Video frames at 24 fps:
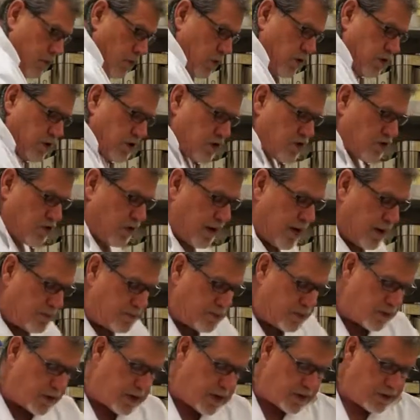or just
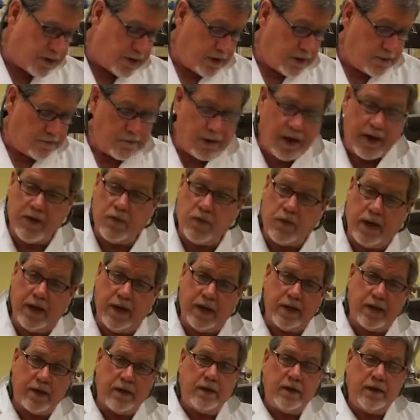dropped around. And by the
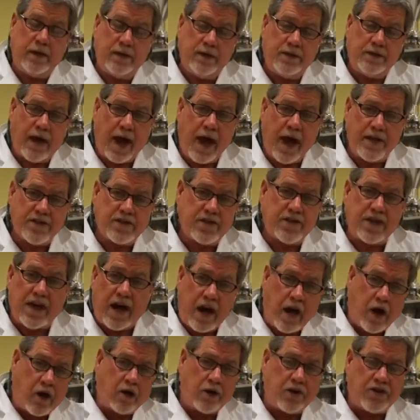way, the dies are the
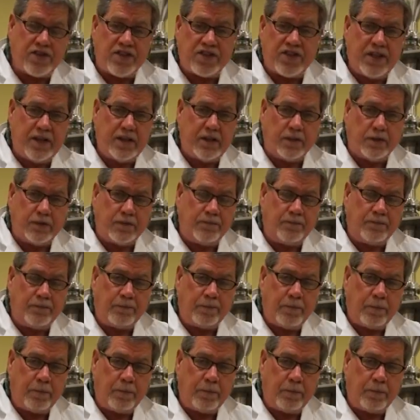hardest steel